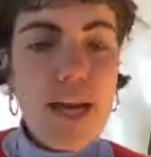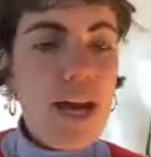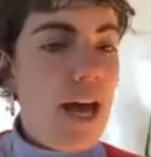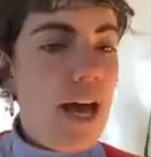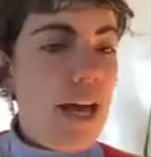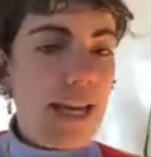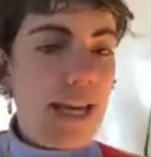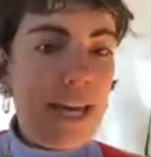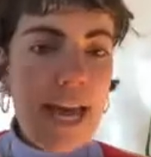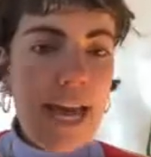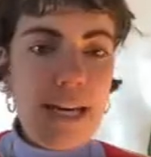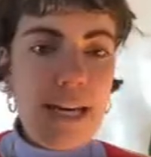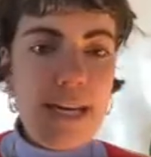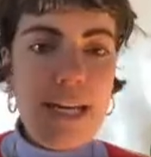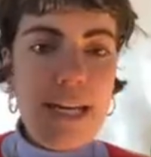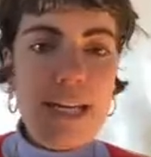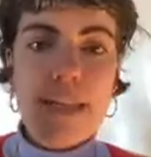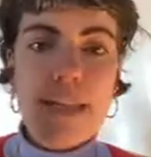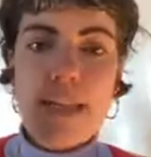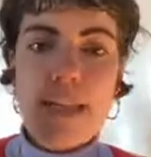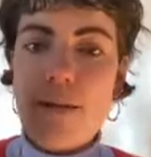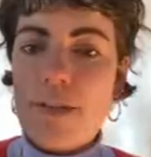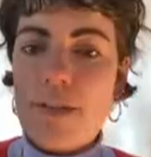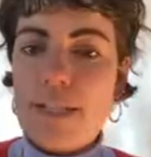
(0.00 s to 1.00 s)
Again,
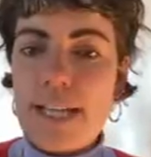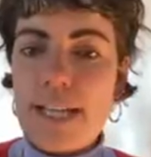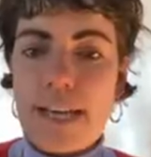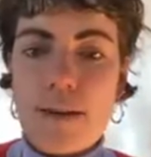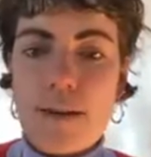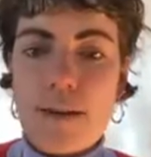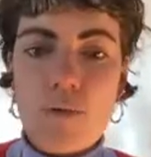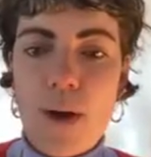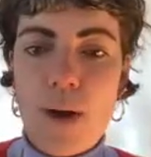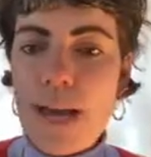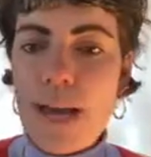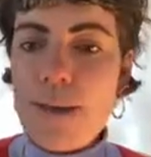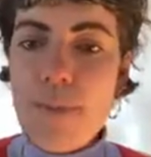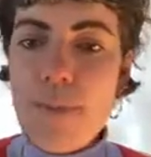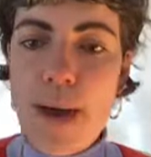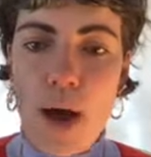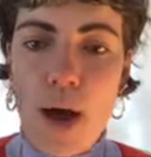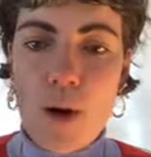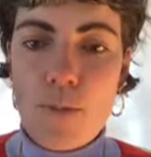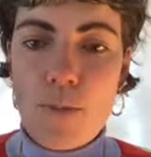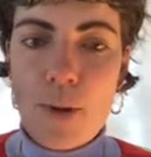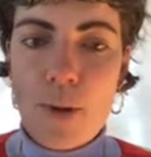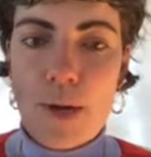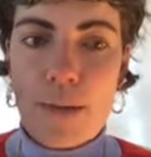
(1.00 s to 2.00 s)
there is a great
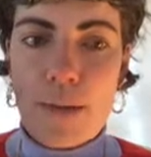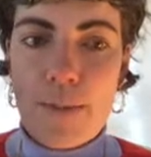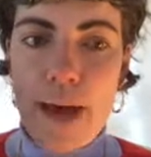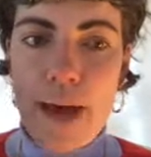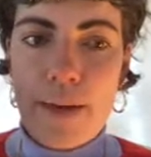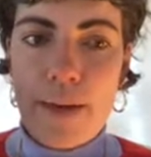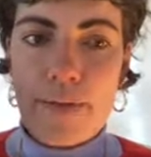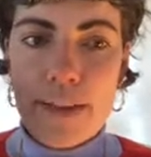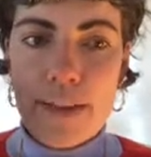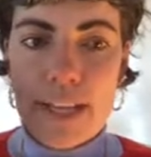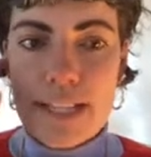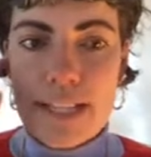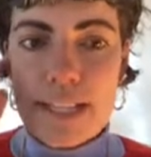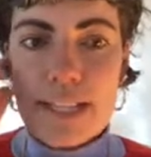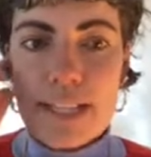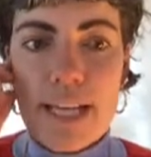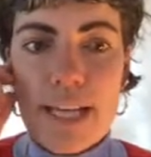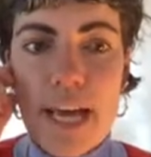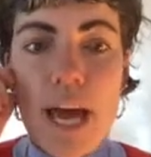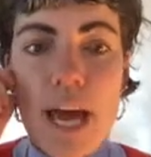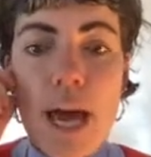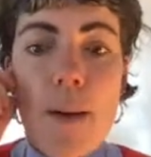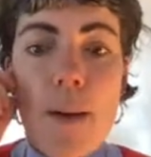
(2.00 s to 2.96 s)
PowerPoint about this,